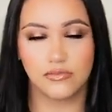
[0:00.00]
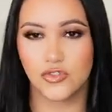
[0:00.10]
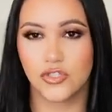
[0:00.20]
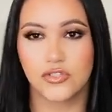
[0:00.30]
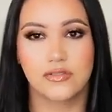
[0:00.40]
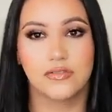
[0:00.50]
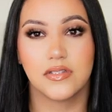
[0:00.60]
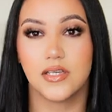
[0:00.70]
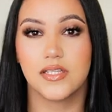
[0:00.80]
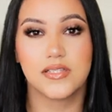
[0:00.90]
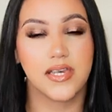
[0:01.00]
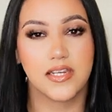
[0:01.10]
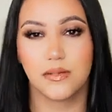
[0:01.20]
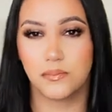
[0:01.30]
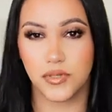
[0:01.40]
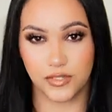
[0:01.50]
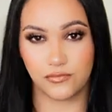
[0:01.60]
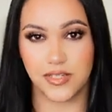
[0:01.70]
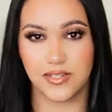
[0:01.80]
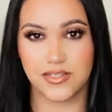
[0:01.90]
just, it's like an
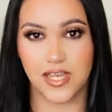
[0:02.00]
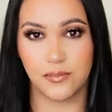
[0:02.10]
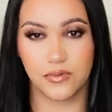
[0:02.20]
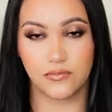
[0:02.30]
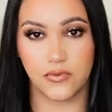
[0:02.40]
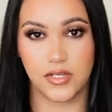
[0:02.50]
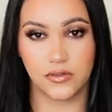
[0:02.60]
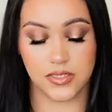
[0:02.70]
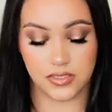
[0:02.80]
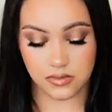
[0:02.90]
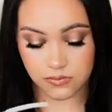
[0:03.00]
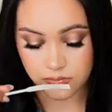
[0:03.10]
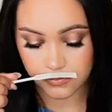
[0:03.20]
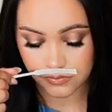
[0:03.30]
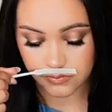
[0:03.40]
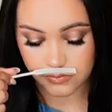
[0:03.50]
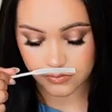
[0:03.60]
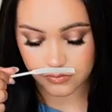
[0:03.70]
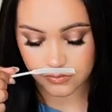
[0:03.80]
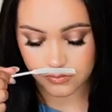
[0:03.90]
uplifting type of fragrance.
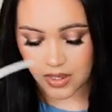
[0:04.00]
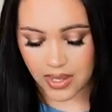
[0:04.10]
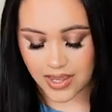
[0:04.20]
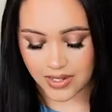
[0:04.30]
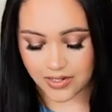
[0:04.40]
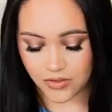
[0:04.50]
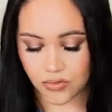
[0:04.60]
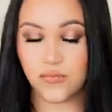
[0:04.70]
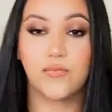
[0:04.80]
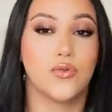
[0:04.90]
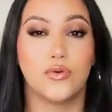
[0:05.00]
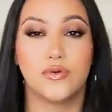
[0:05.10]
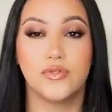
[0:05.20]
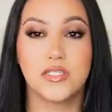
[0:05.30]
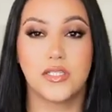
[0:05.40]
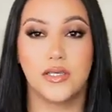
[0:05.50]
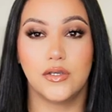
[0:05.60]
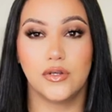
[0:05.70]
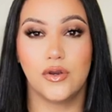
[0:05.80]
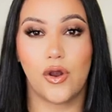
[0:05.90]
And the florals in
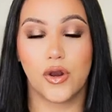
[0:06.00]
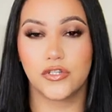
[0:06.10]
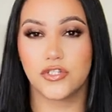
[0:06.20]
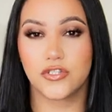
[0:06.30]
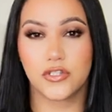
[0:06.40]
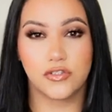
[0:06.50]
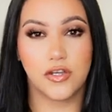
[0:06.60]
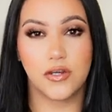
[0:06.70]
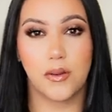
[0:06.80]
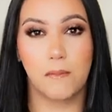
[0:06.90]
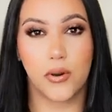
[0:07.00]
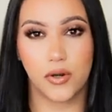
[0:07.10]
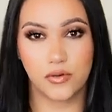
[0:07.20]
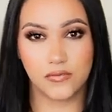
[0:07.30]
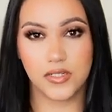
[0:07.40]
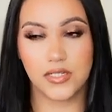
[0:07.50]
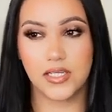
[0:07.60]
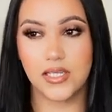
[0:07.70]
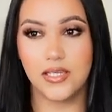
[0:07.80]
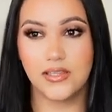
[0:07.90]
here are just done
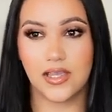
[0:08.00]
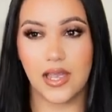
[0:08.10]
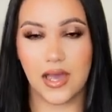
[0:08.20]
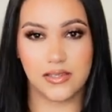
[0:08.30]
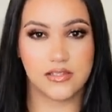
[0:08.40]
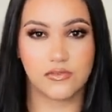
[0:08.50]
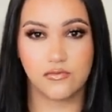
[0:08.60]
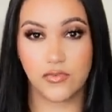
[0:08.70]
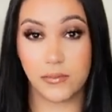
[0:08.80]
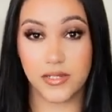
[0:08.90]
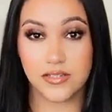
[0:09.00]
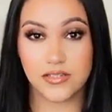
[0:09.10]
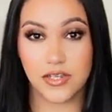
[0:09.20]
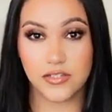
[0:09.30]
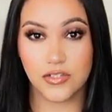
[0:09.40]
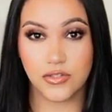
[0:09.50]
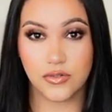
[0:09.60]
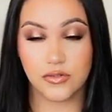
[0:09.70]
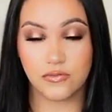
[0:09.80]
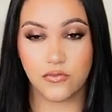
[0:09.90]
perfectly. They add this feminine touch to
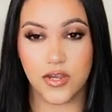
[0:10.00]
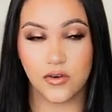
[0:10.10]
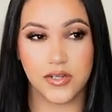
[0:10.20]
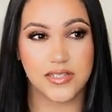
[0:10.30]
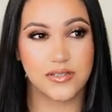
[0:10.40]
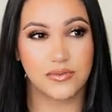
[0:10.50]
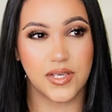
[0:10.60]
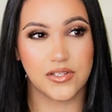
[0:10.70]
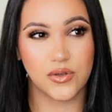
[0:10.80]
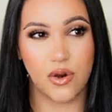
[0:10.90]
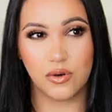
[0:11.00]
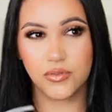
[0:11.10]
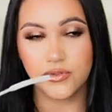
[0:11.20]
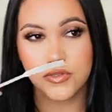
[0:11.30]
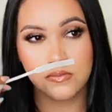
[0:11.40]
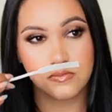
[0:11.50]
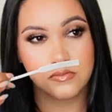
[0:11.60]
the fragrance. It's almost